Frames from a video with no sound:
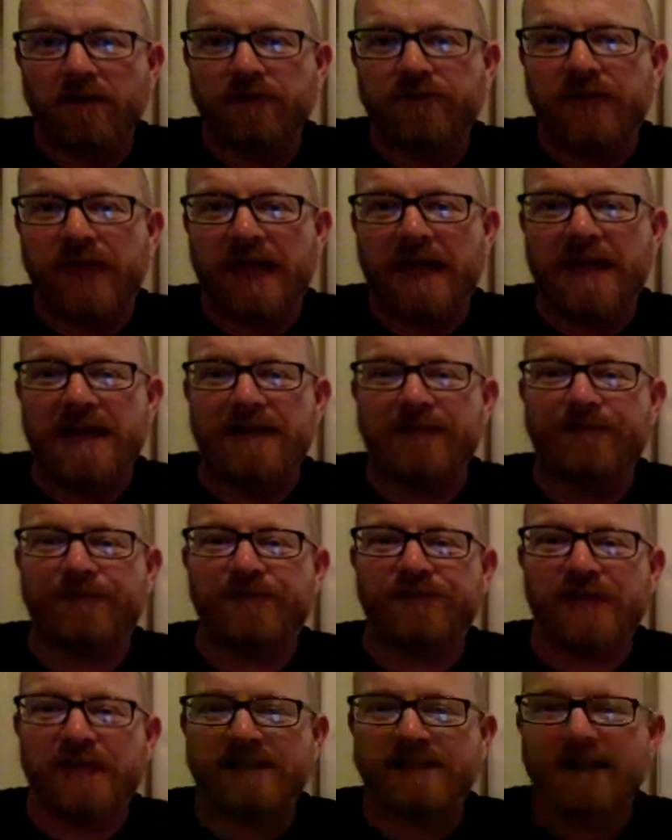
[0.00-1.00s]
Dave
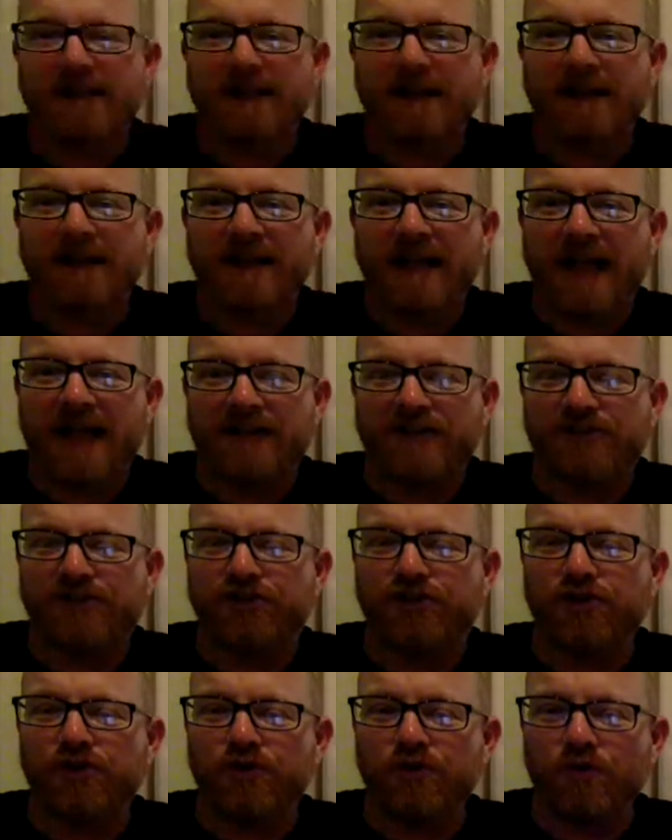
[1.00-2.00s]
says,
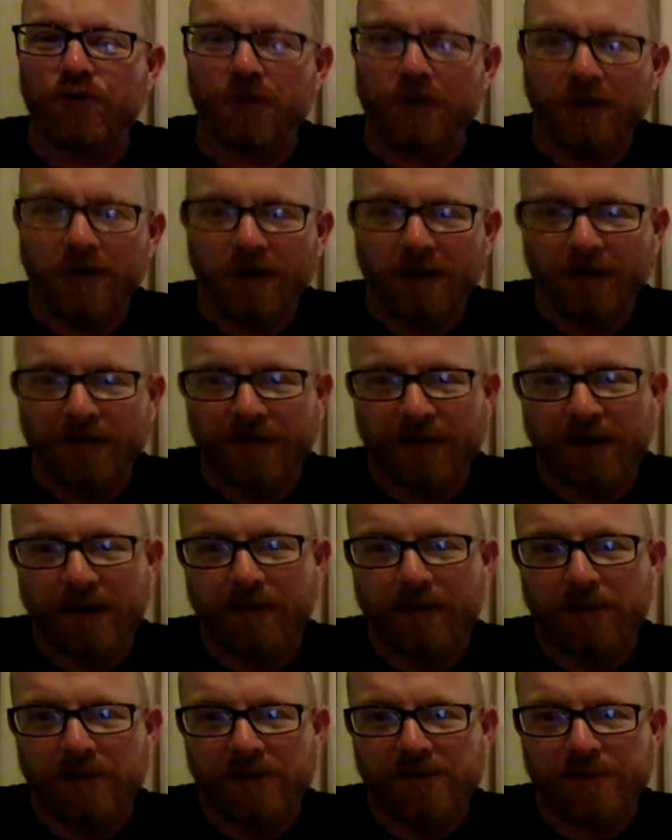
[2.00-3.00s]
catchu. Yeah,
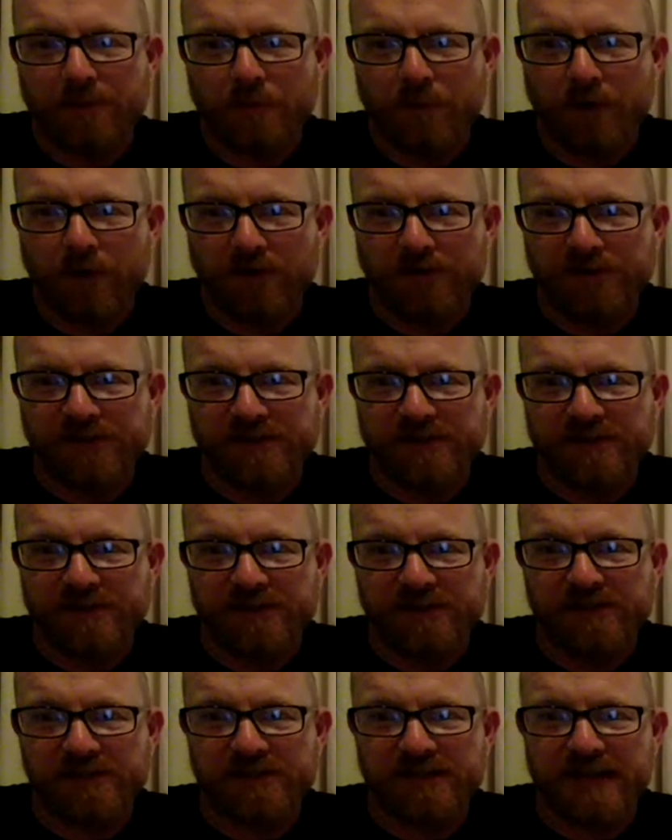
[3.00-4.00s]
it must have been when I
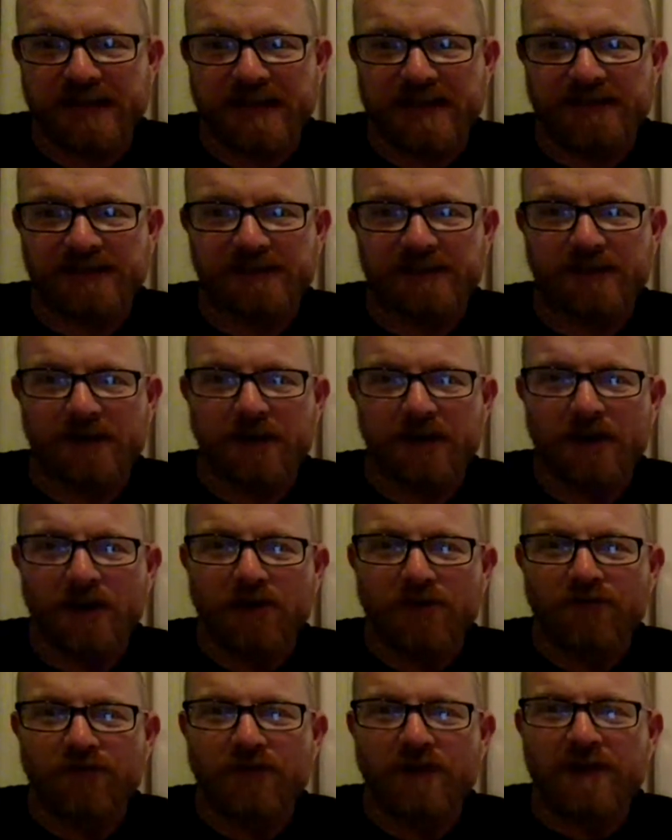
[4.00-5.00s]
sneezed.
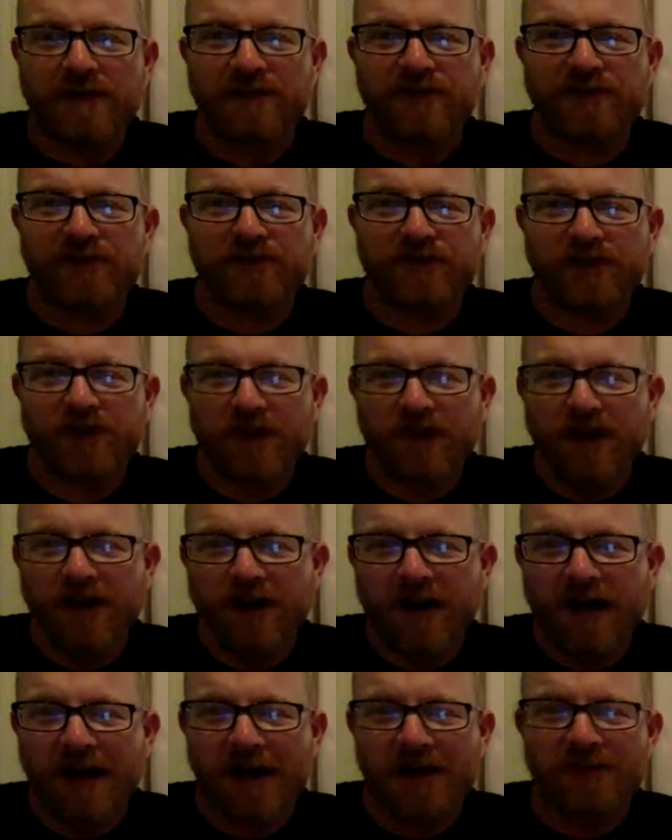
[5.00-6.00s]
Rich.
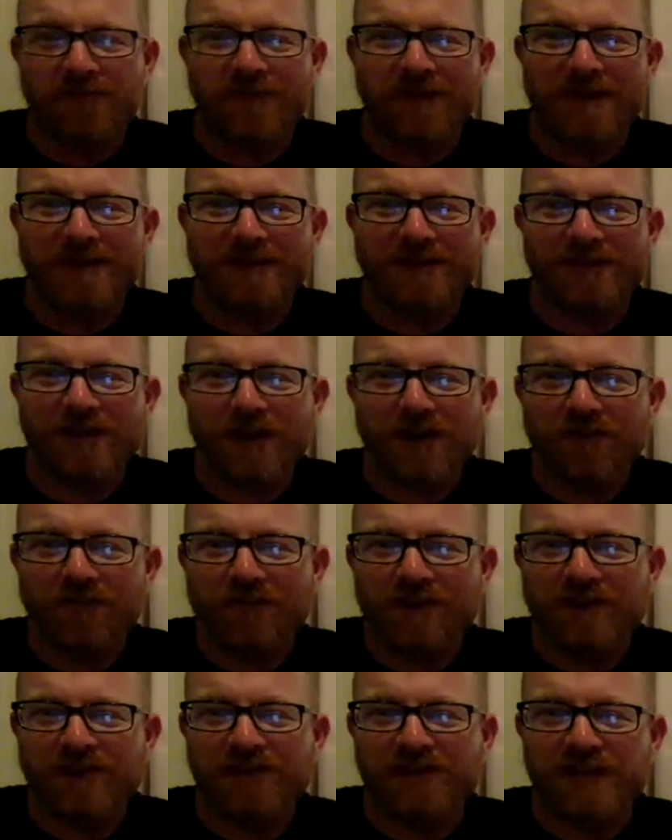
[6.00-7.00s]
Hello, Rich.
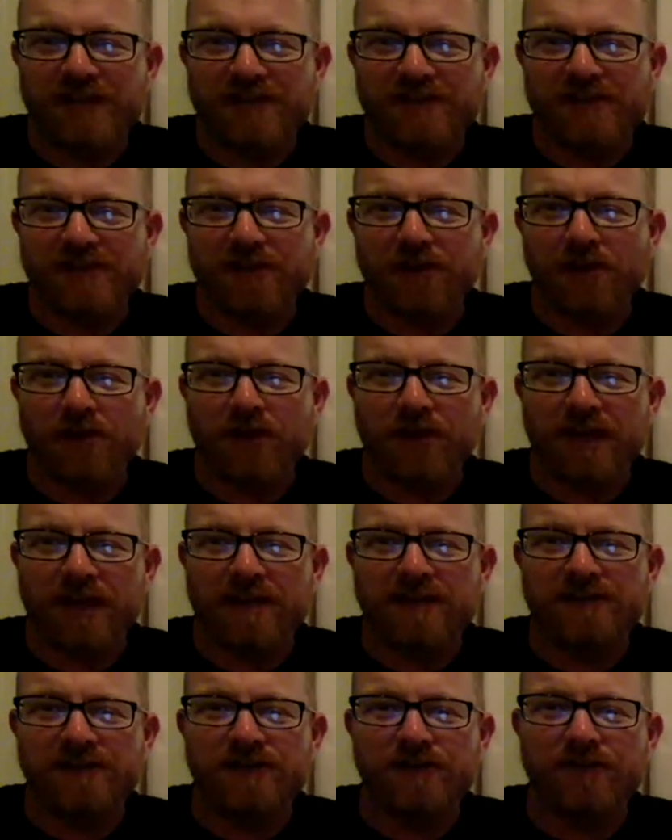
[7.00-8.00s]
Rich says, look
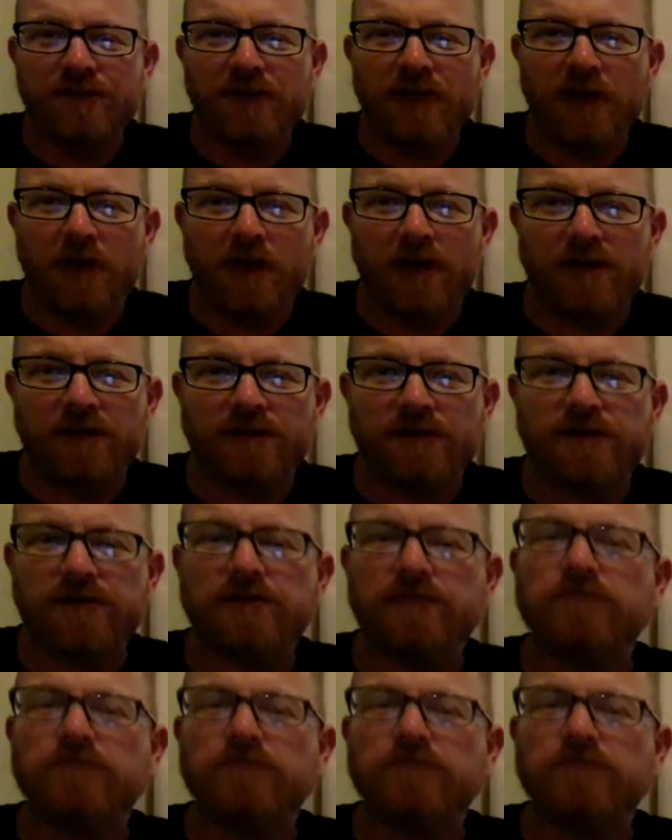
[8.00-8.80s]
into the light.